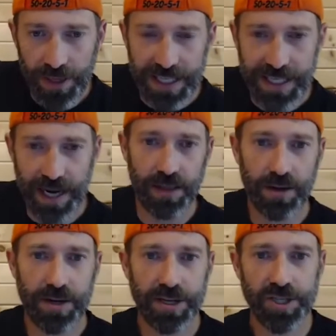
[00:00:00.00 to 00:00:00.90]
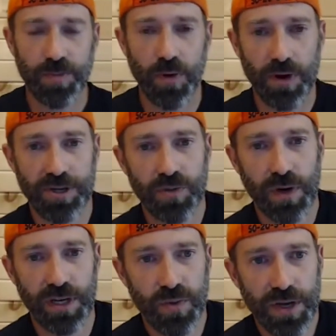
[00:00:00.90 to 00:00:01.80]
things that I learned in sports
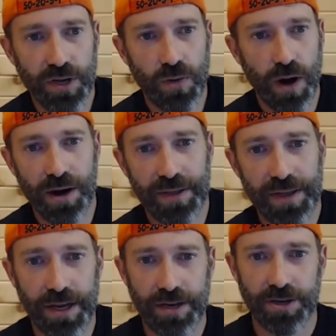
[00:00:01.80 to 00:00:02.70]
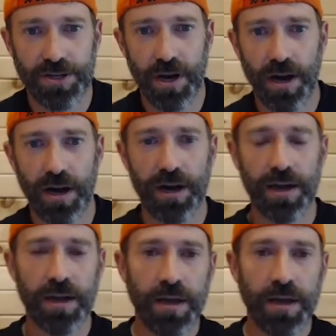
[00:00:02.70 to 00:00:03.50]
was when you are the underdog,